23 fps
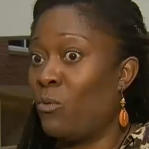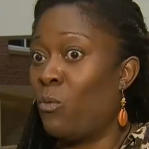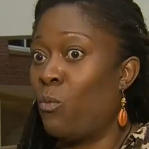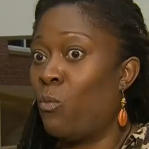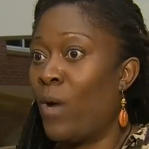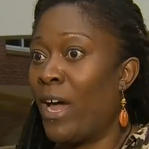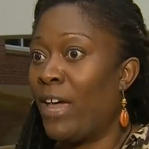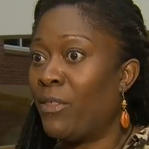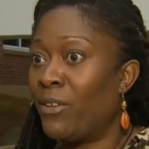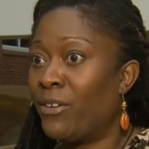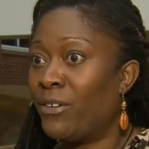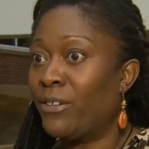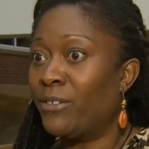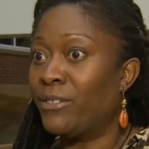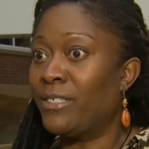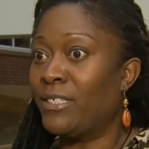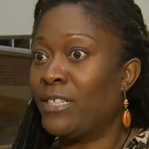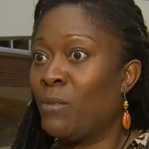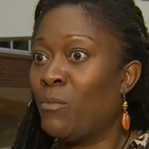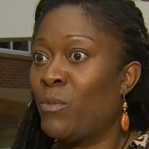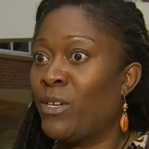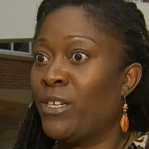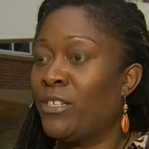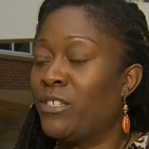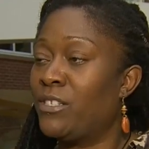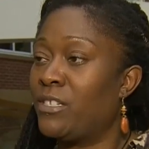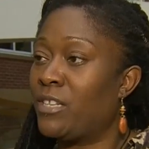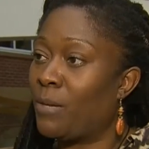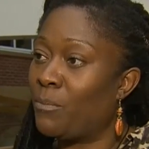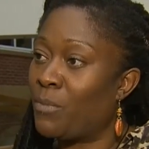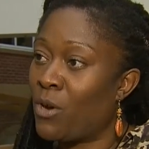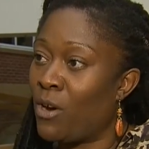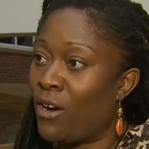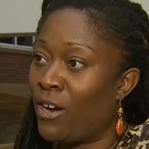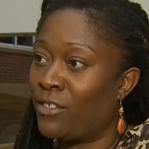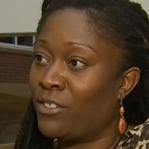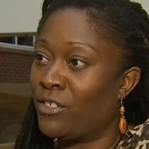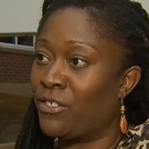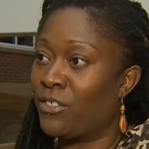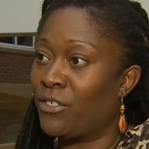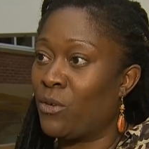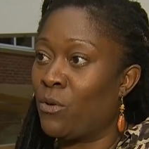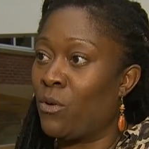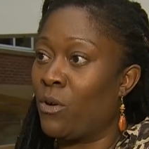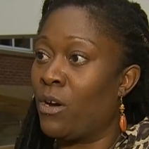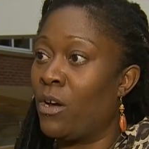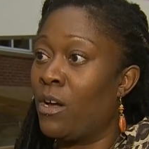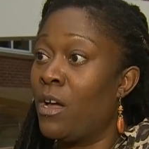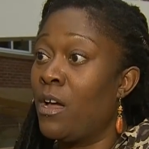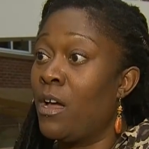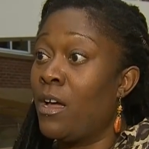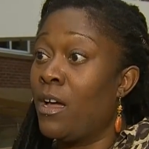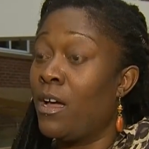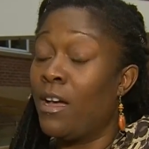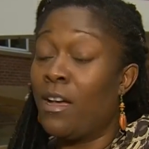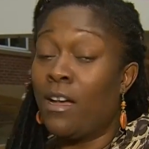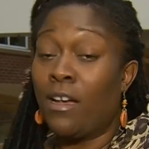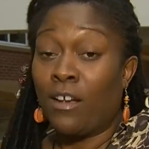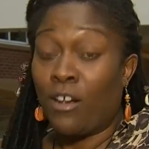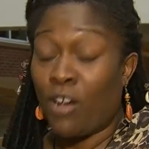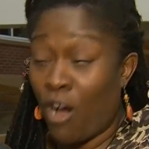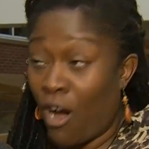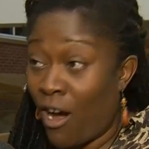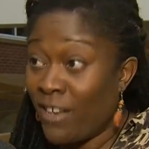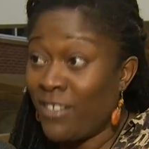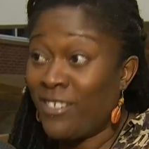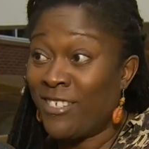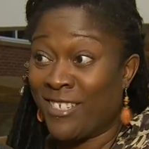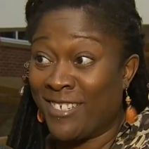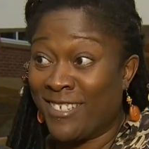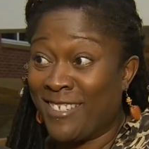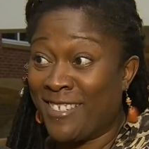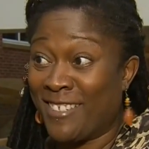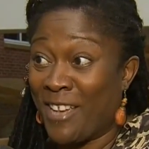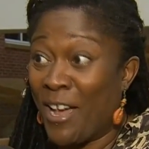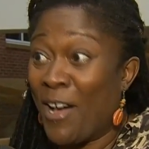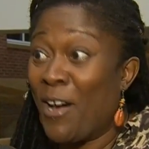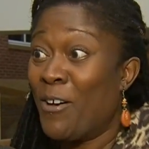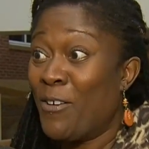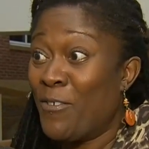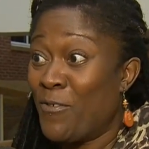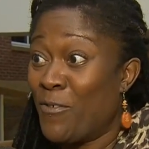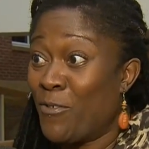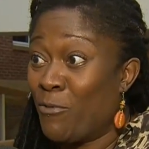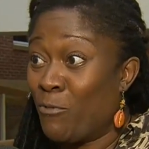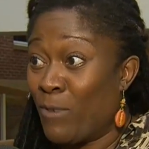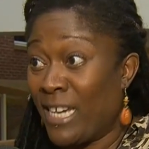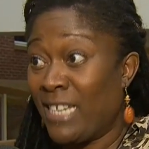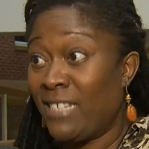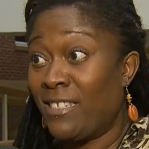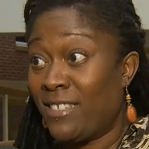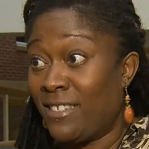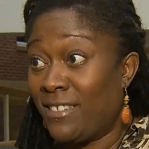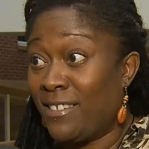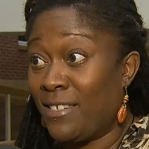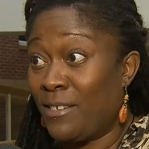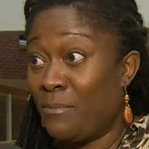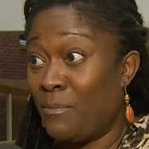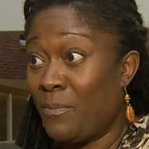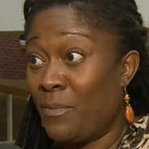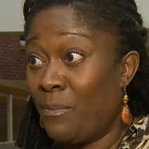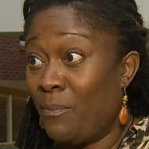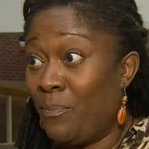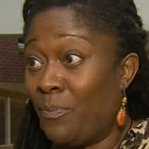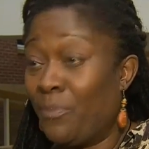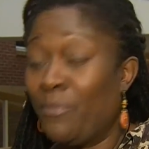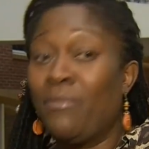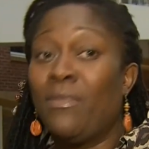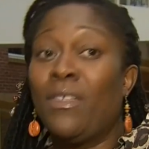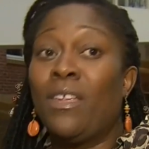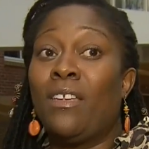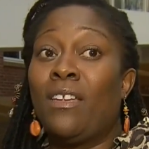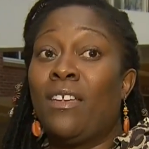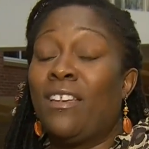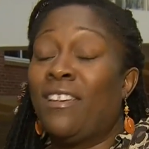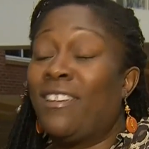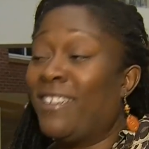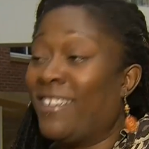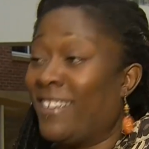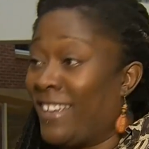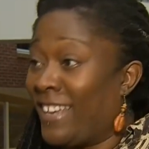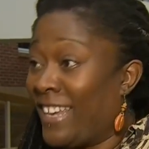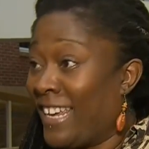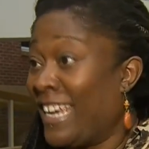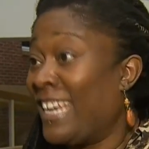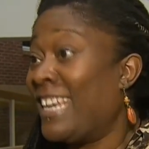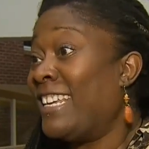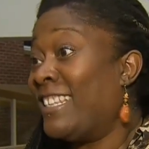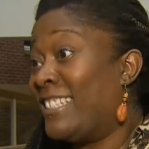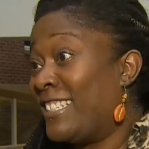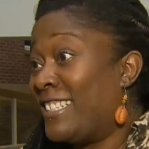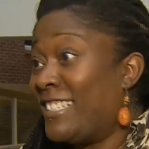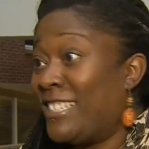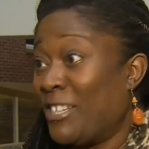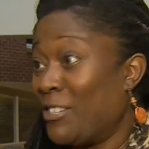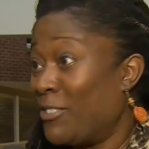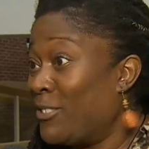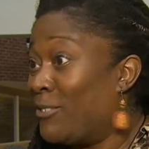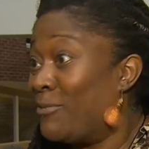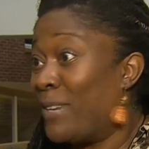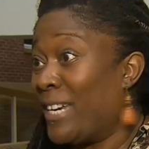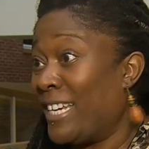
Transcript: Whether someone is subconscious or conscious of racism, it's still